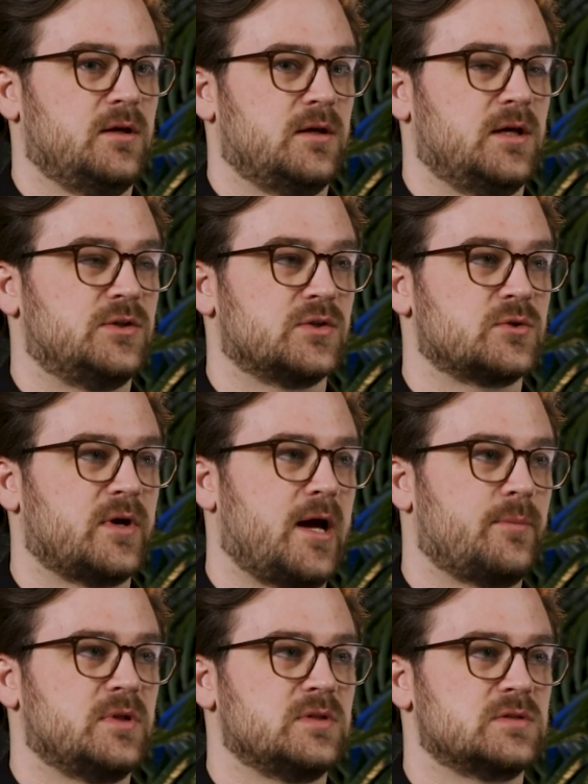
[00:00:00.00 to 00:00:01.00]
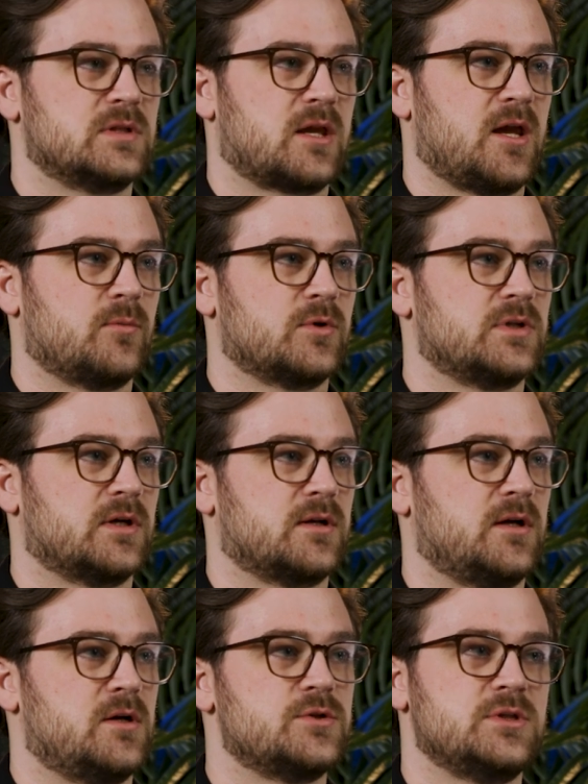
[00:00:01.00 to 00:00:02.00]
it just so happens the camera
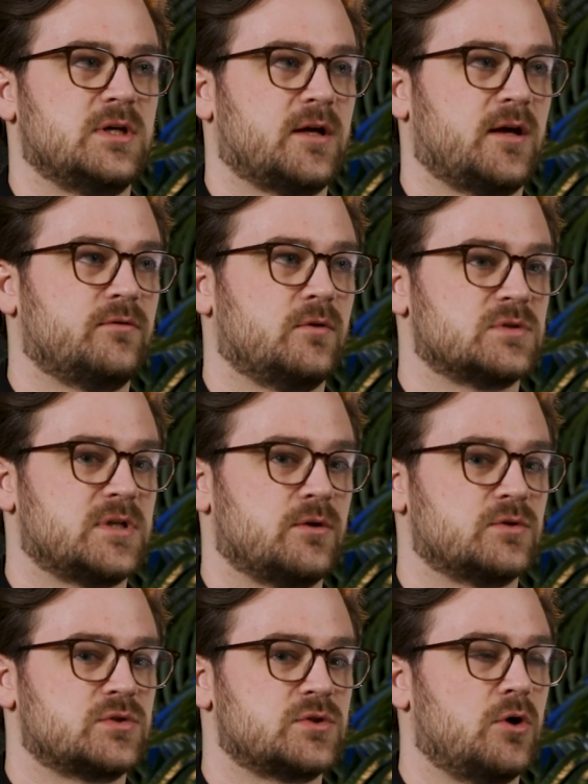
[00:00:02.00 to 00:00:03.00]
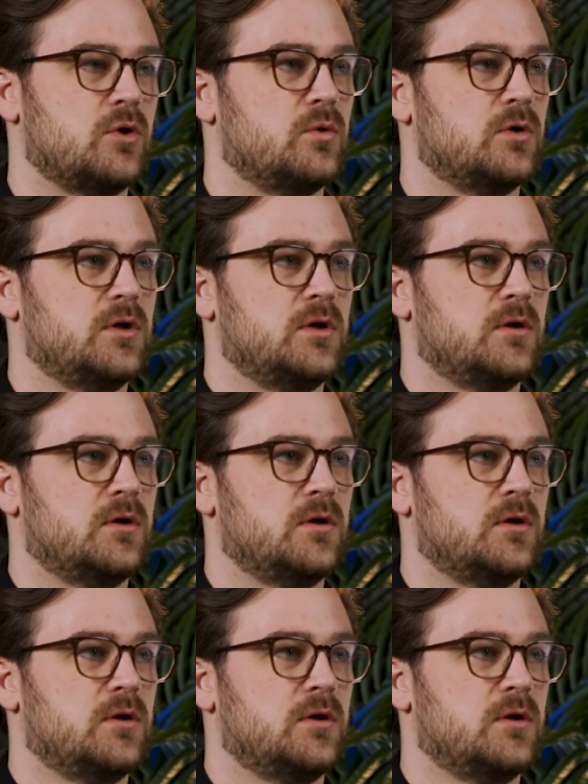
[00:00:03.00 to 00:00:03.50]
technology in iPhones now is so